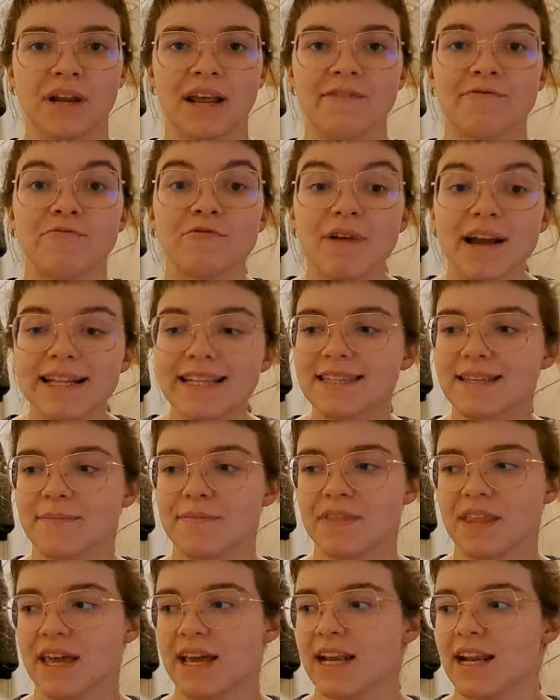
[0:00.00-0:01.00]
and I've read
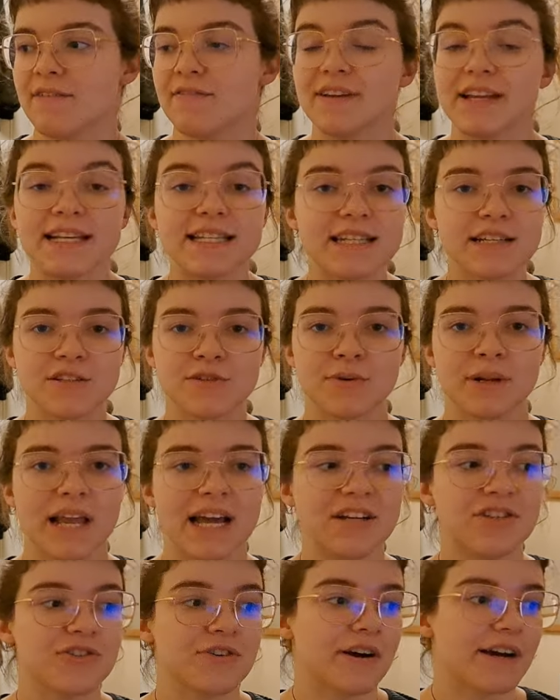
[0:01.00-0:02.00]
something, I've listened to a
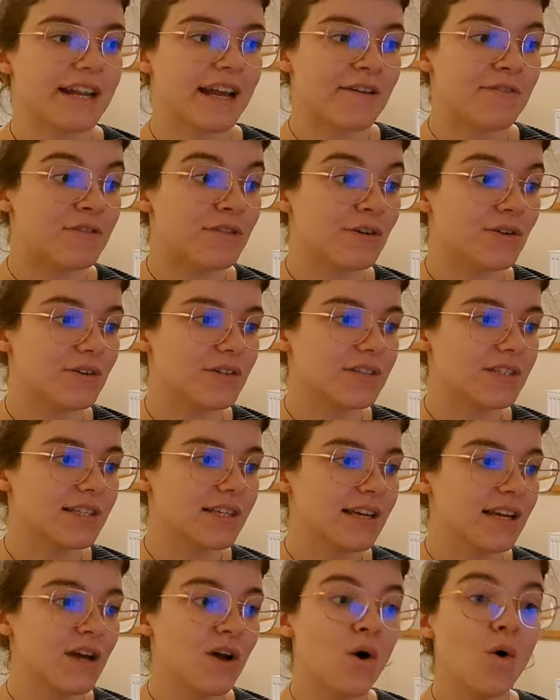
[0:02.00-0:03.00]
lecture, and I've thought,
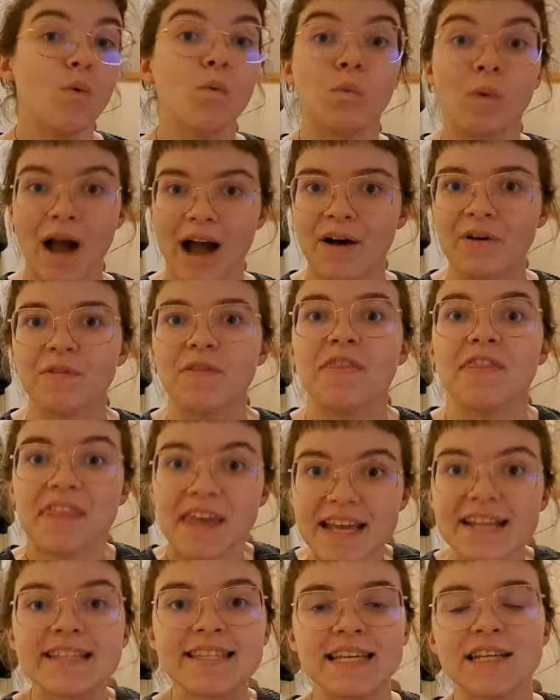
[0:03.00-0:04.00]
wow,
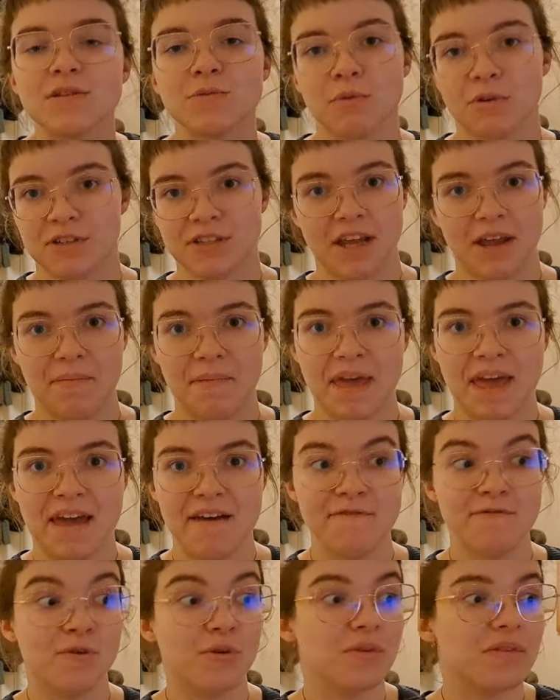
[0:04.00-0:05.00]
this is what I'm
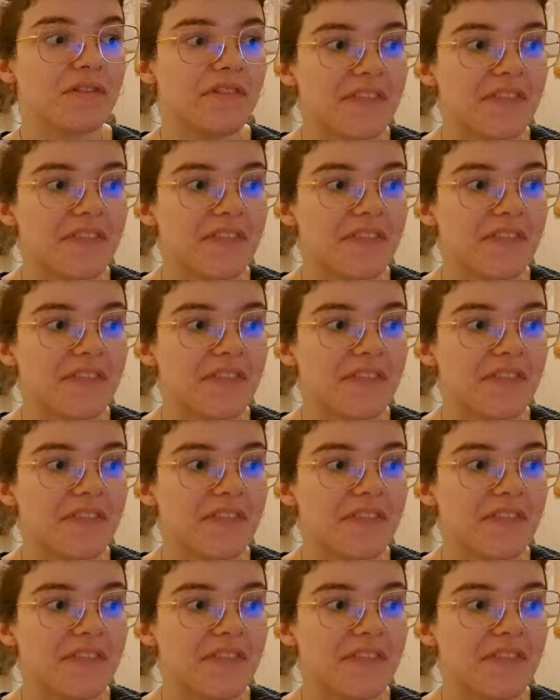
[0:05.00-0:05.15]
here for.